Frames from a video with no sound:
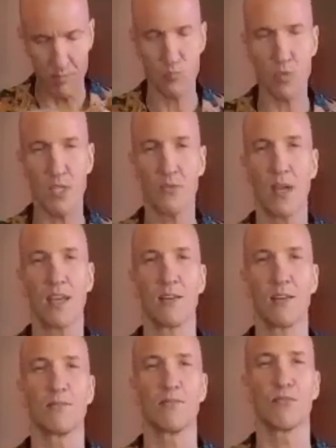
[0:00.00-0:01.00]
Let's see if I can
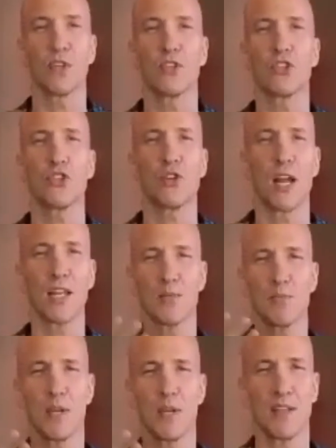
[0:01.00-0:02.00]

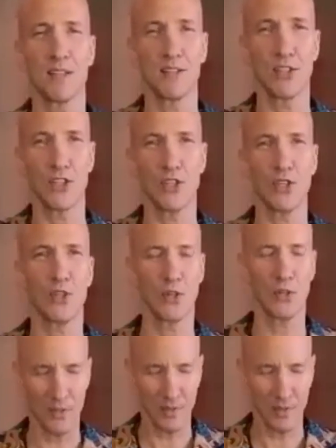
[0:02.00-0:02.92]
transmit it to you.